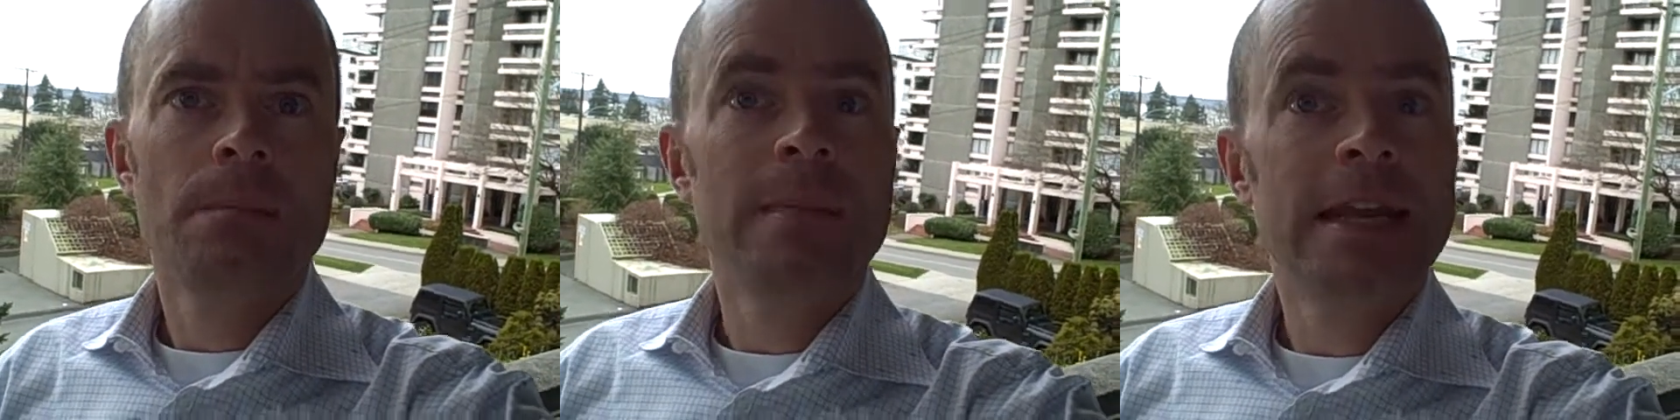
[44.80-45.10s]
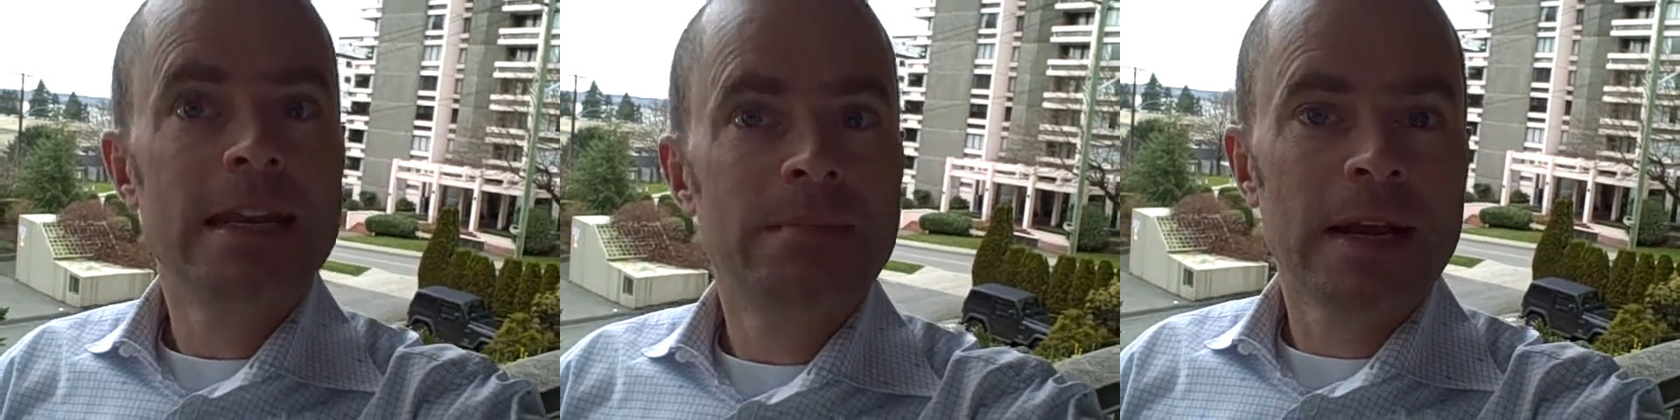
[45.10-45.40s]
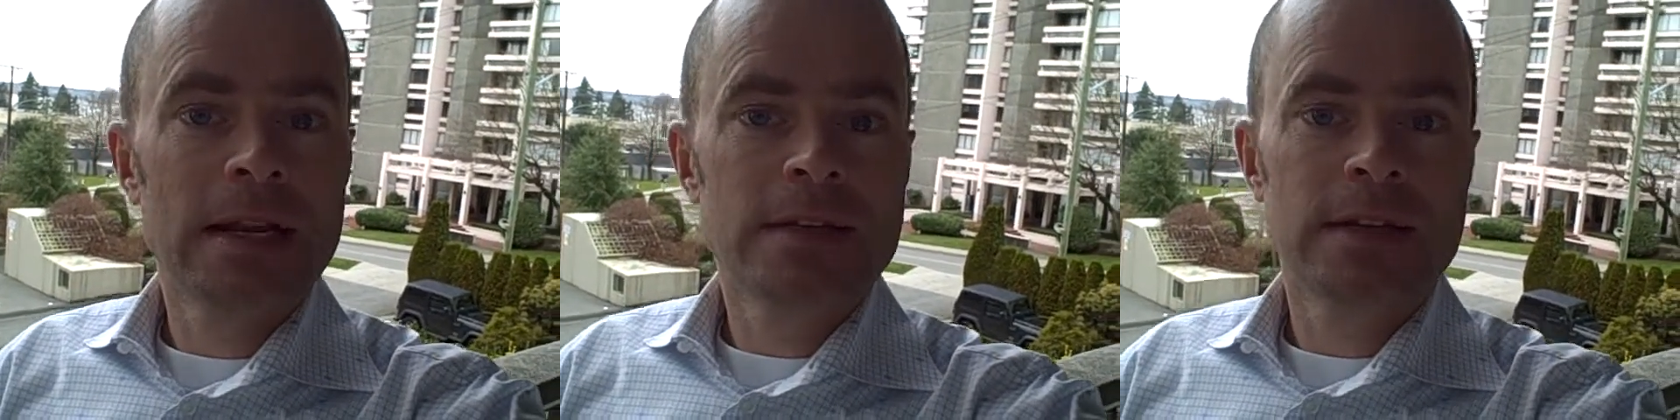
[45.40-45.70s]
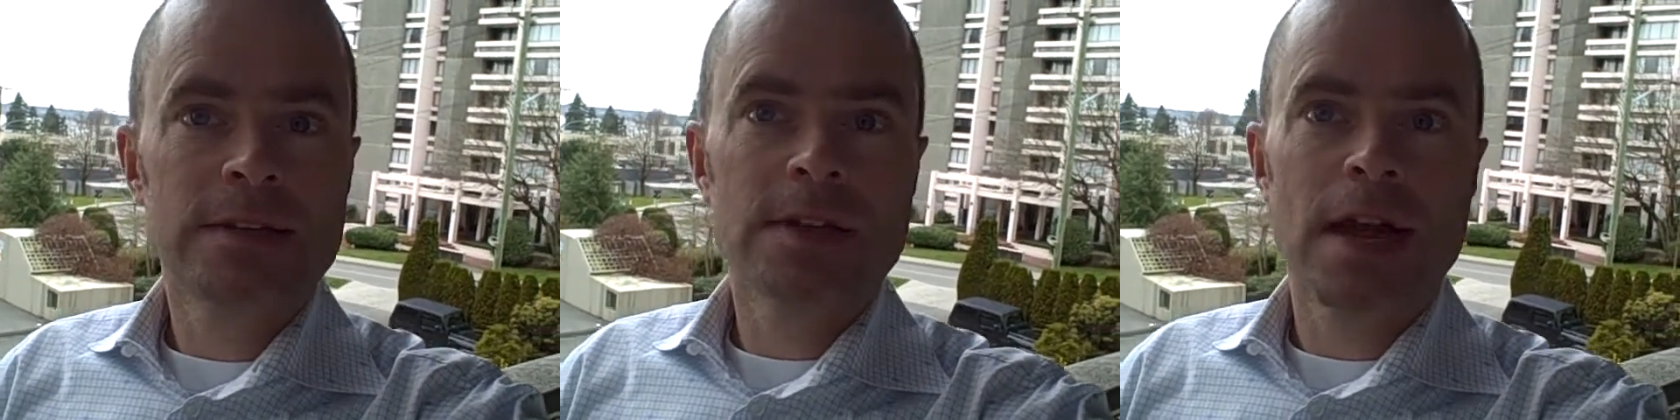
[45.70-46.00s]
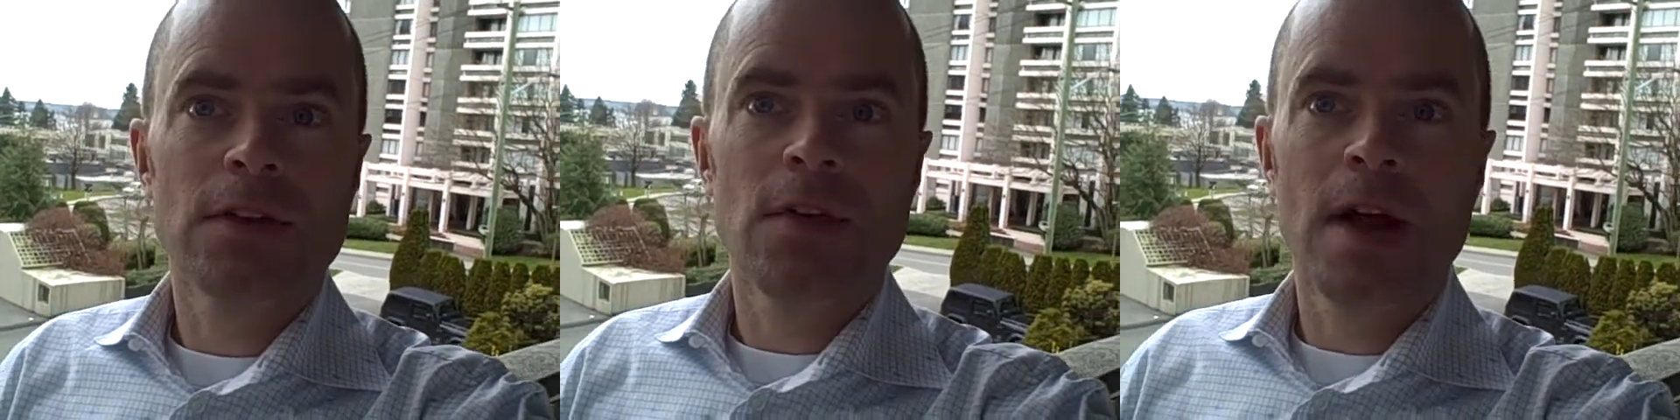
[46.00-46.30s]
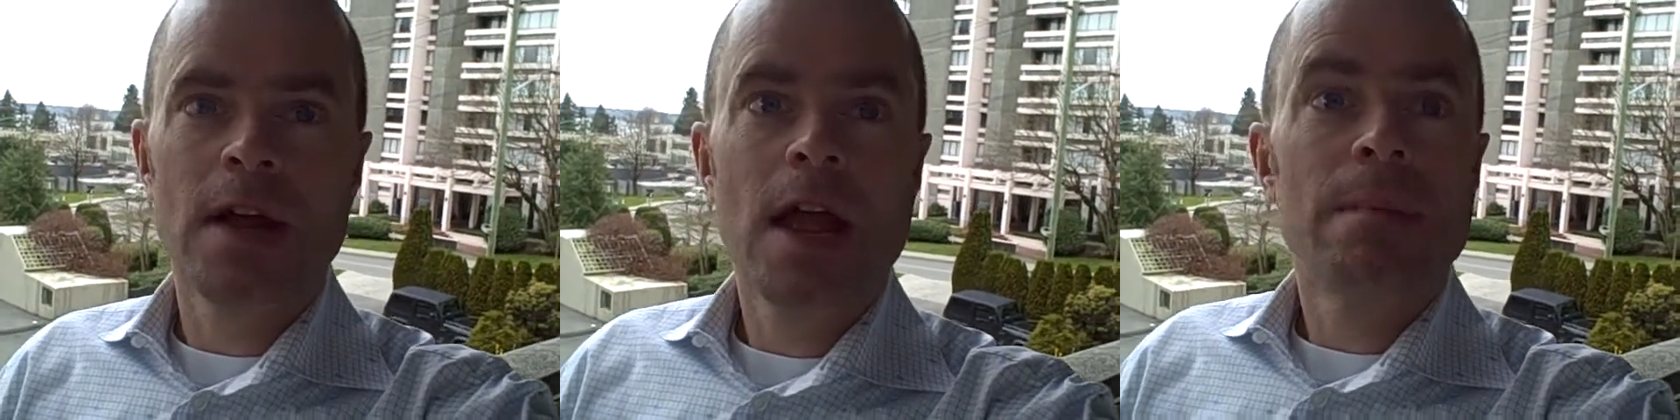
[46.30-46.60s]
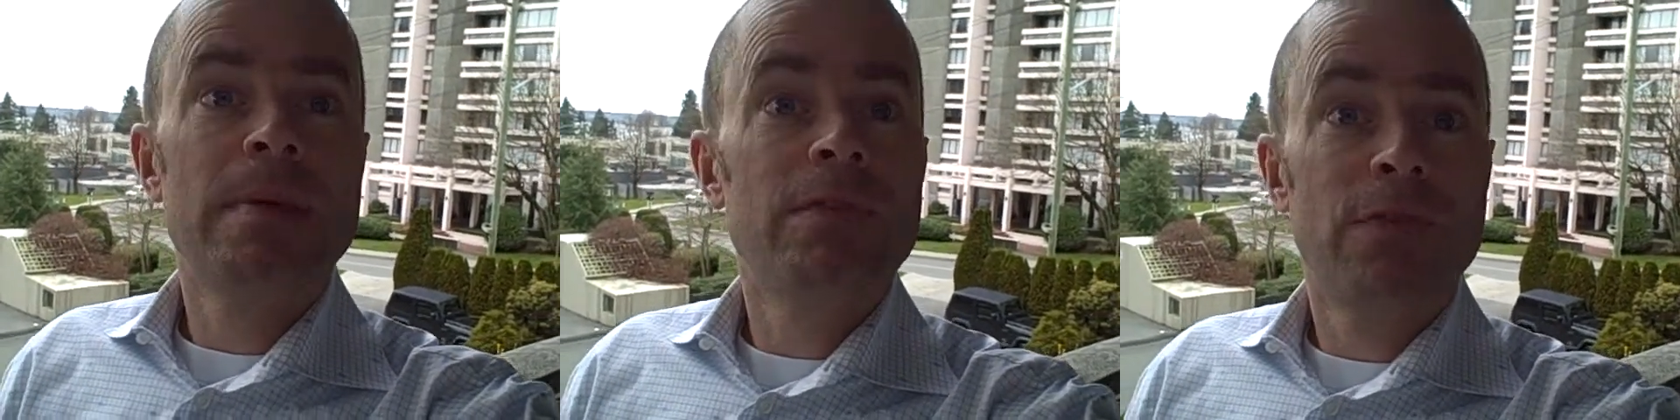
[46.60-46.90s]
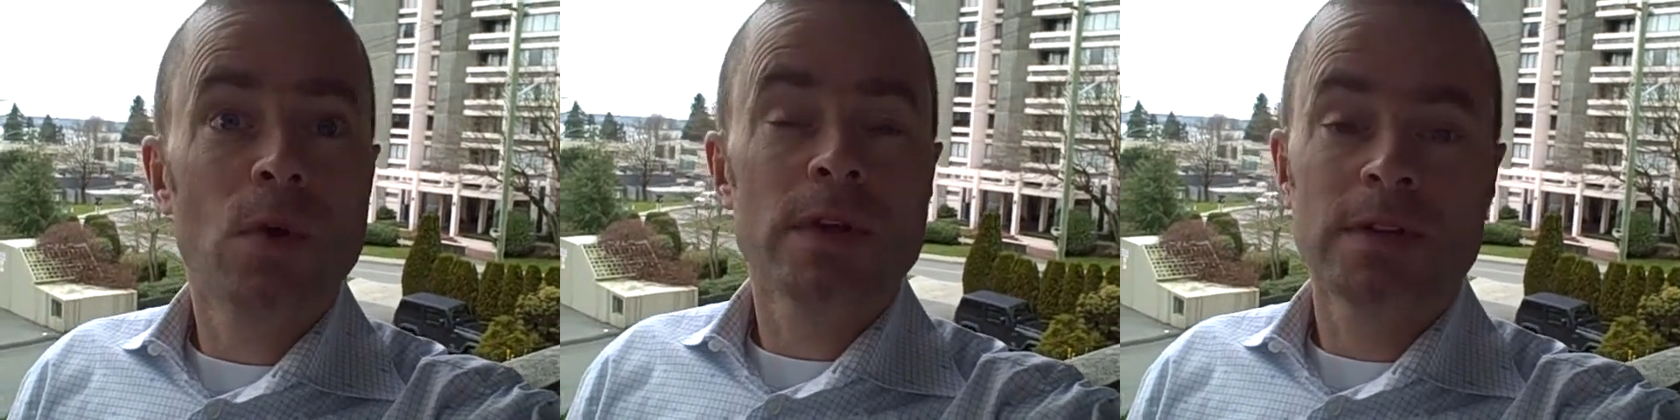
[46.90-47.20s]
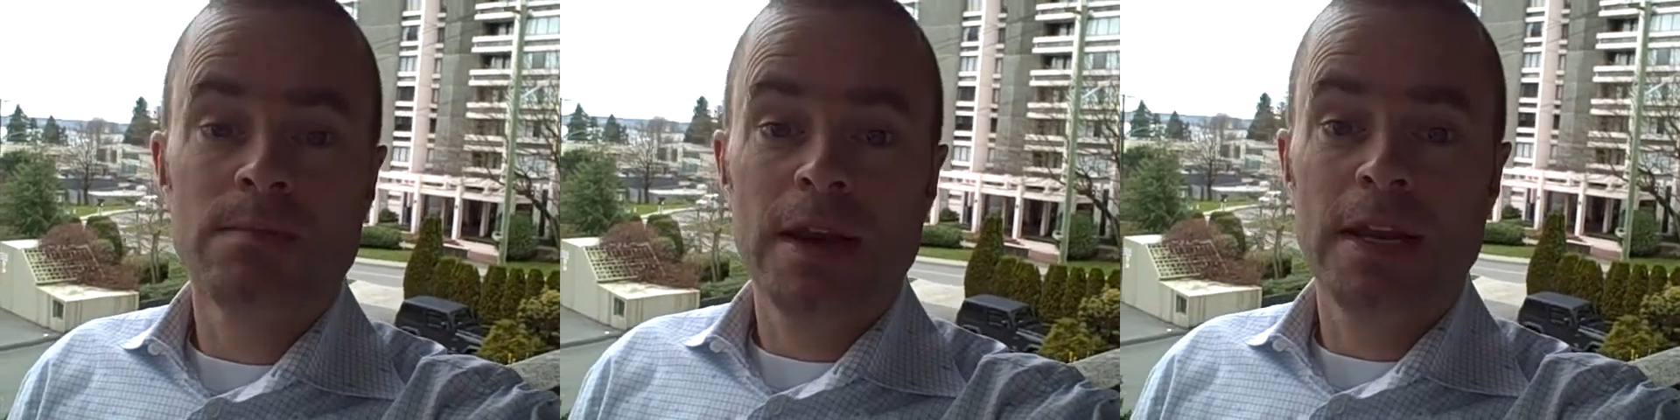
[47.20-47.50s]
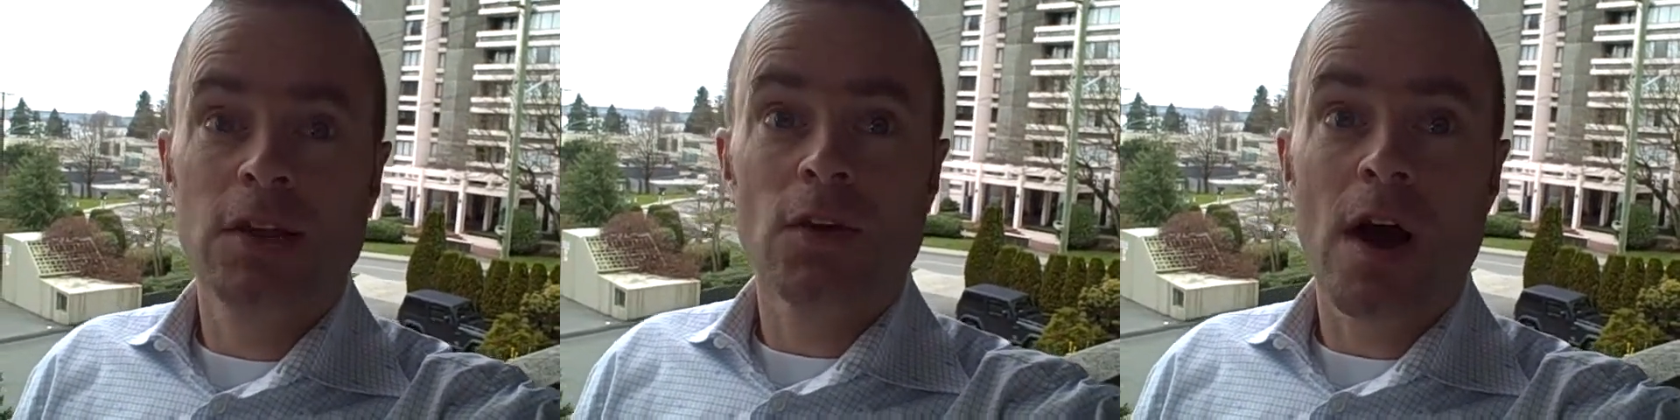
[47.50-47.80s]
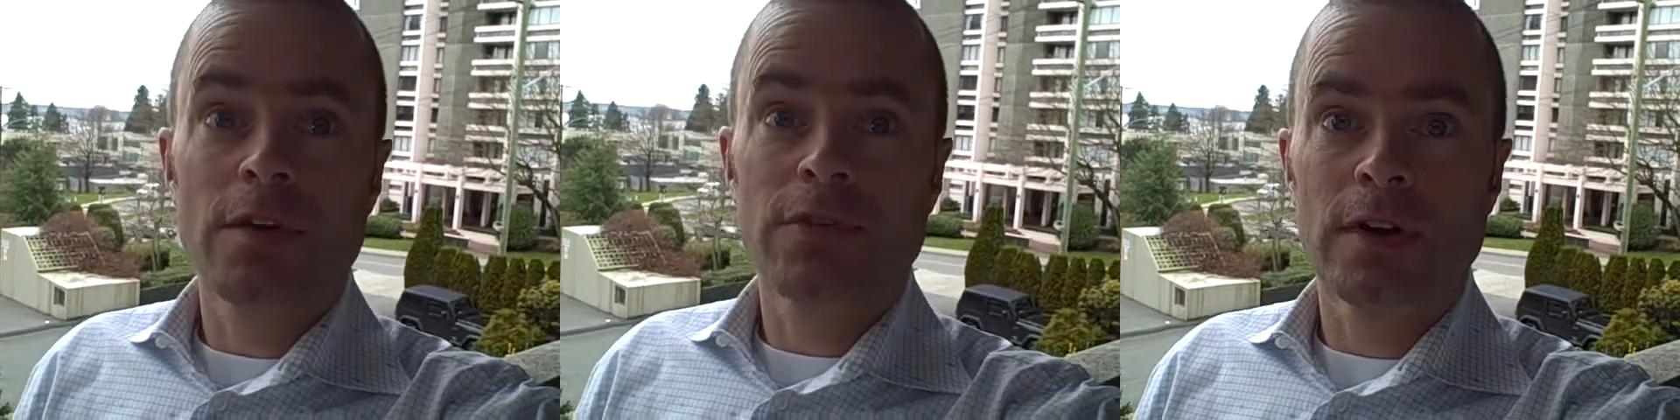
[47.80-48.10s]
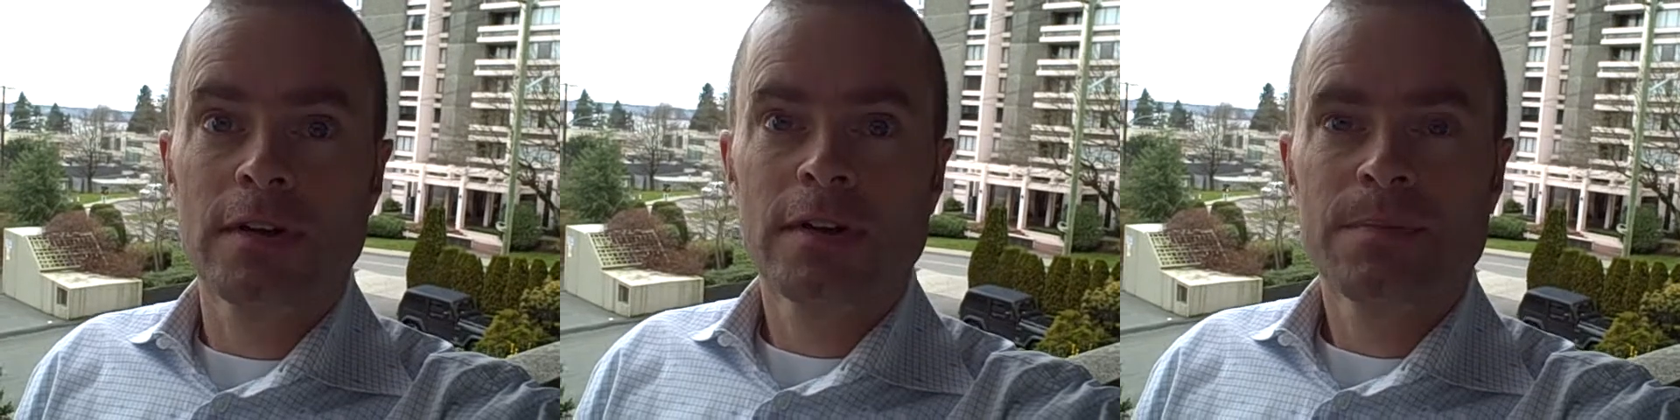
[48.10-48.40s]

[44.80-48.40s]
meeting minutes, etc., before submitting your offer.